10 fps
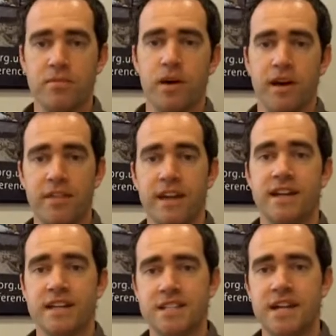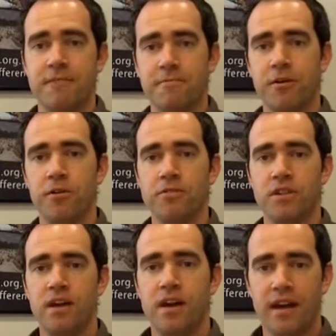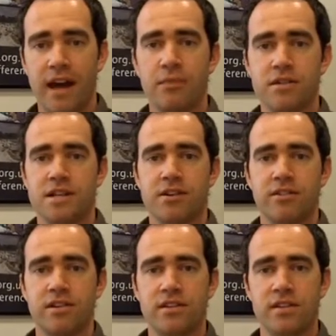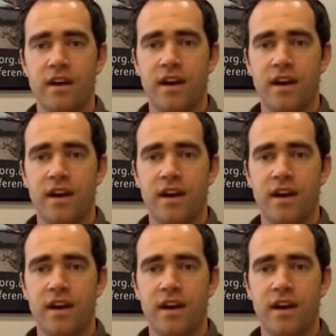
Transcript: where they can actually get involved and help the charities.